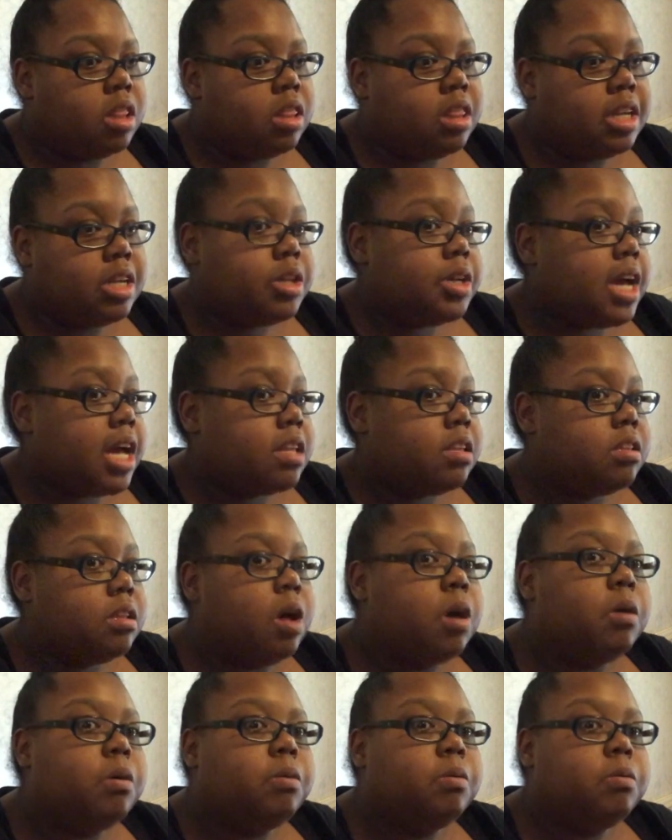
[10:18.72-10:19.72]
let you guys
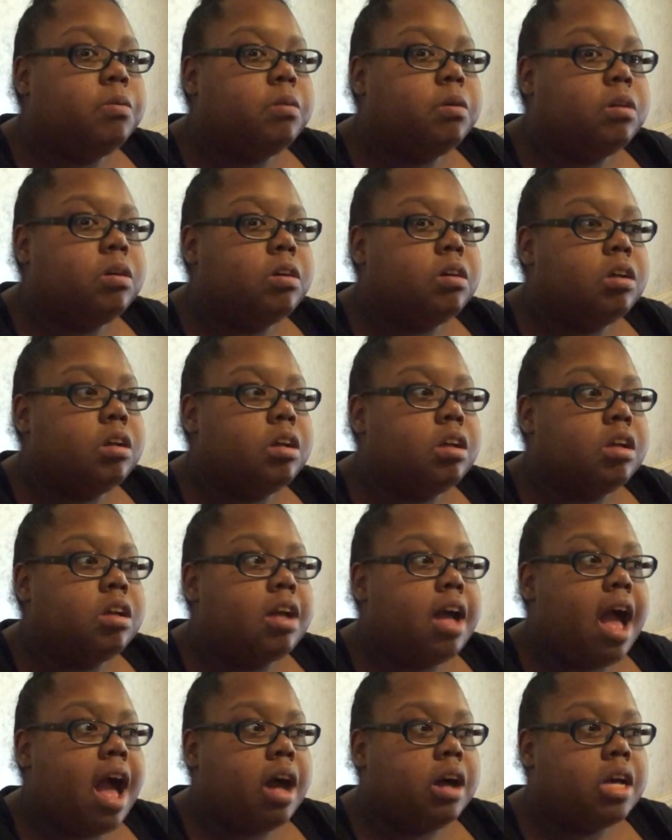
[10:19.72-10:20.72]
know
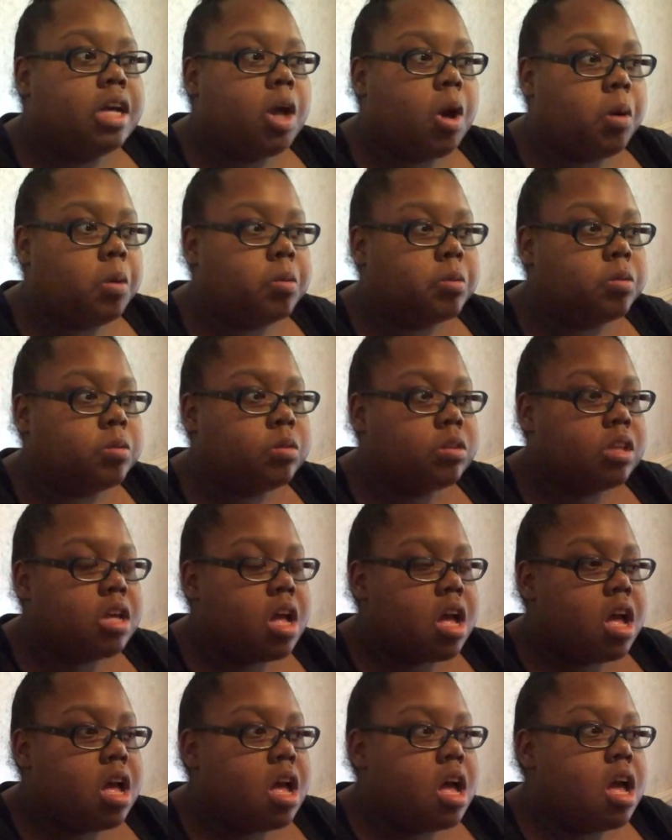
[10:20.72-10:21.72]
how it goes.
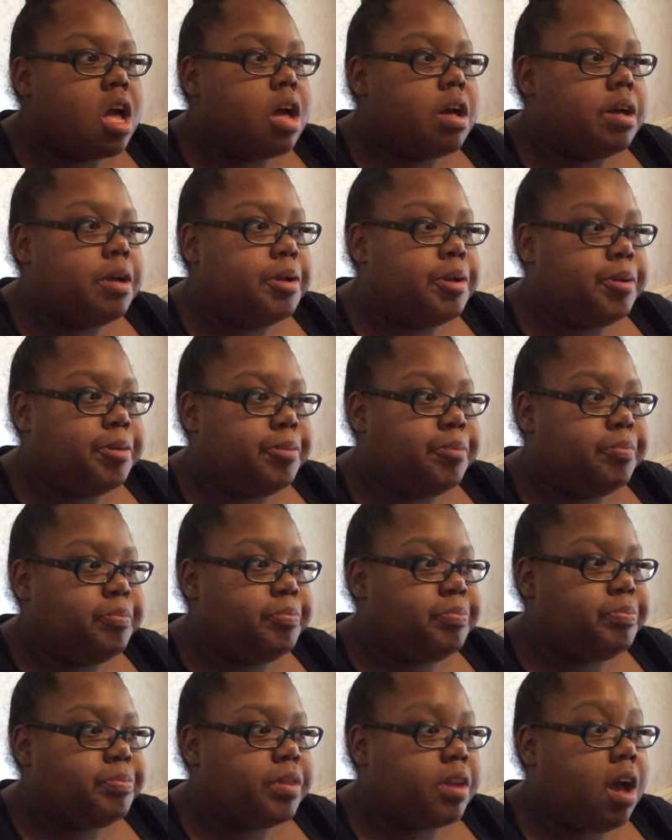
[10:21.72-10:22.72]

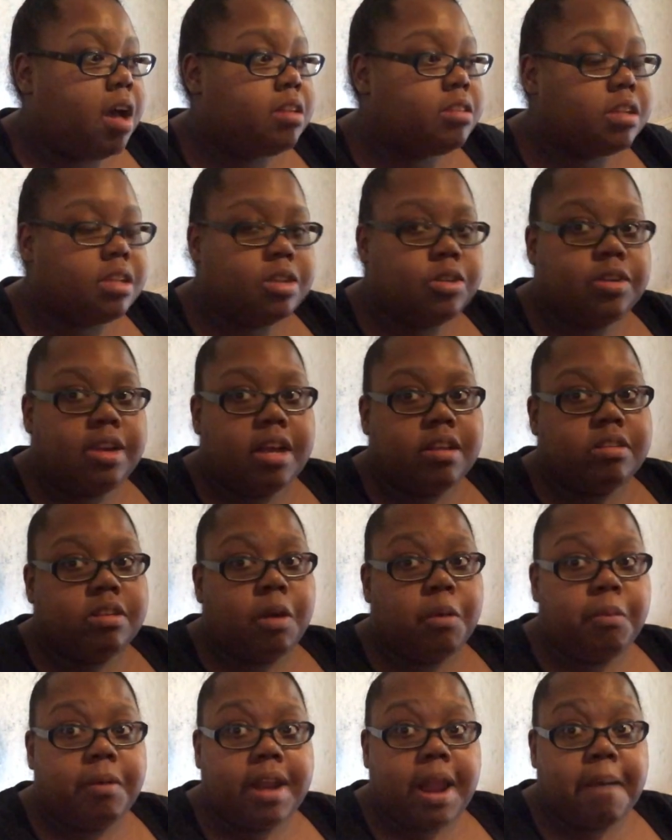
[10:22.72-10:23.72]
Also let you guys
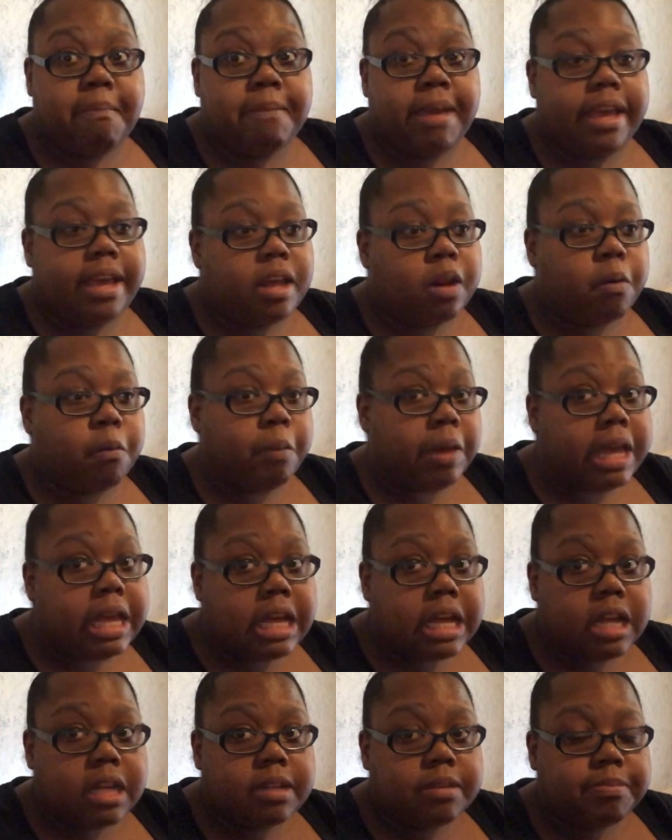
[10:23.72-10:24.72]
know what I make in a
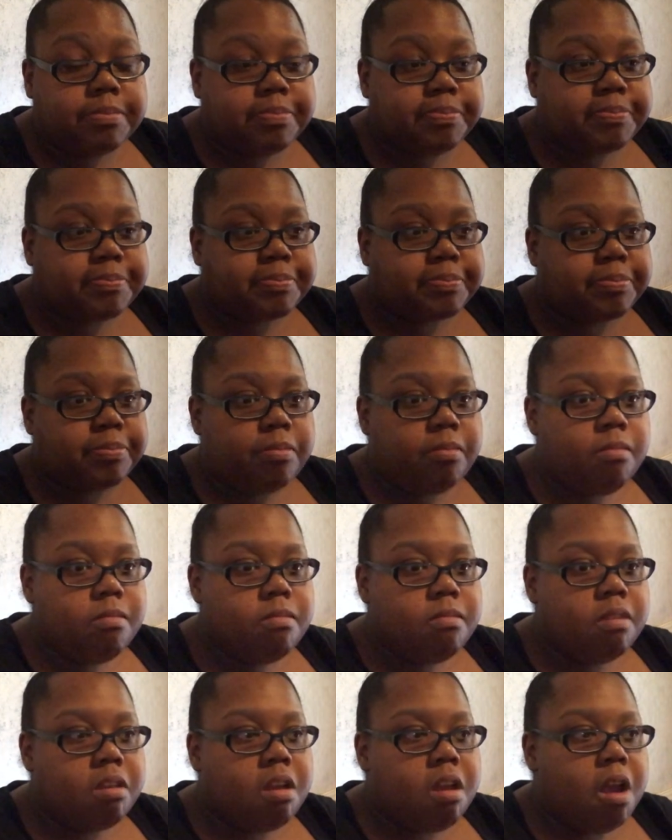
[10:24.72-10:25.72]
week.
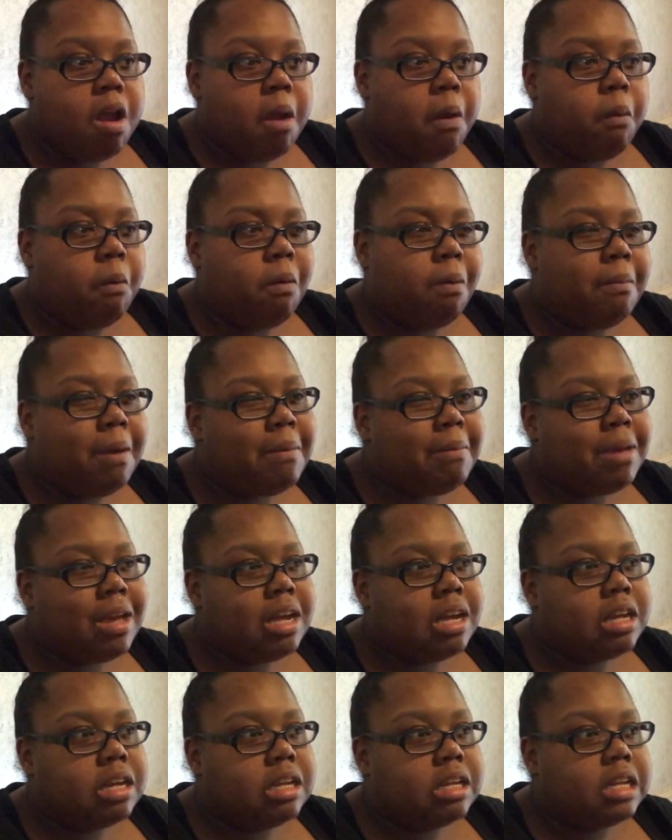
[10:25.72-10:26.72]
Well,
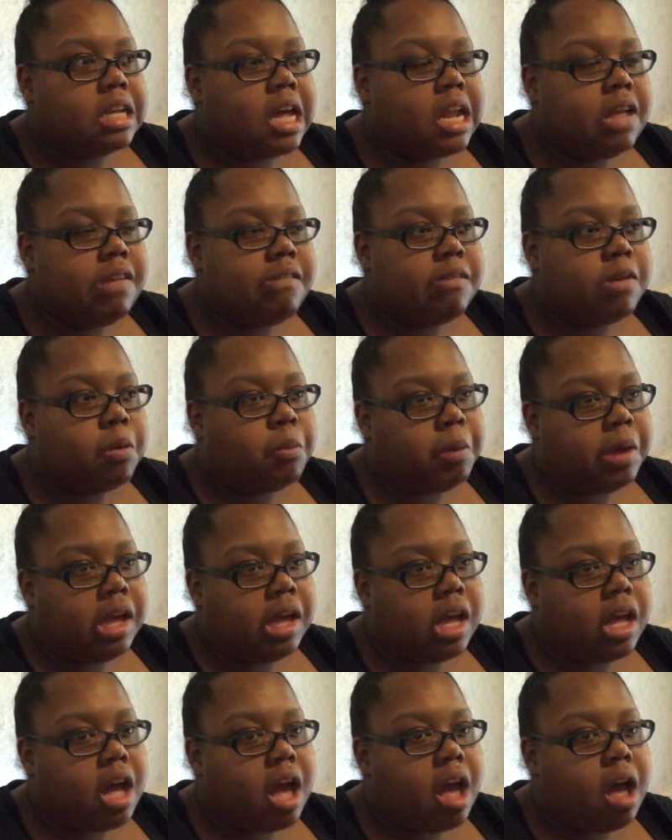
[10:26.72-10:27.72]
maybe not even a
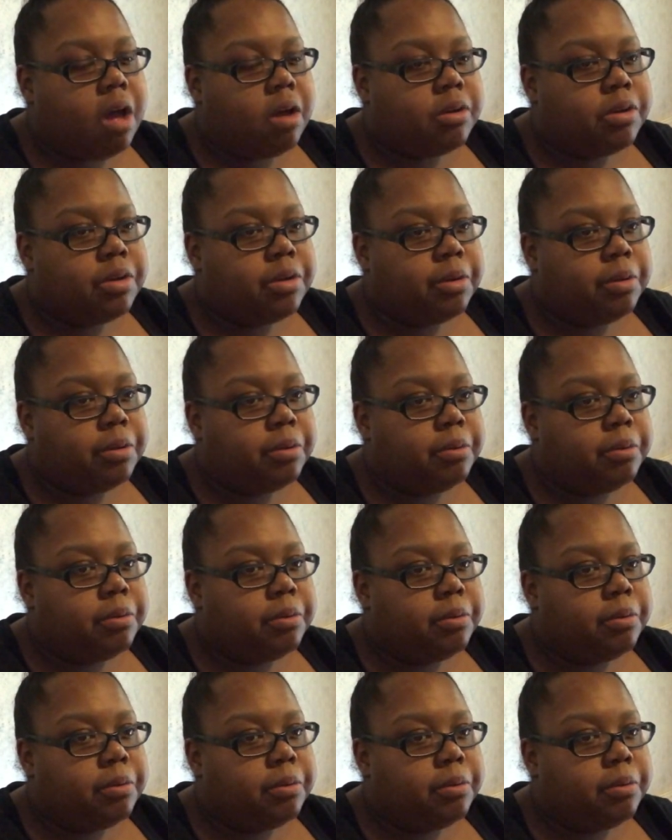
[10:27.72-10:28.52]
week. I'll do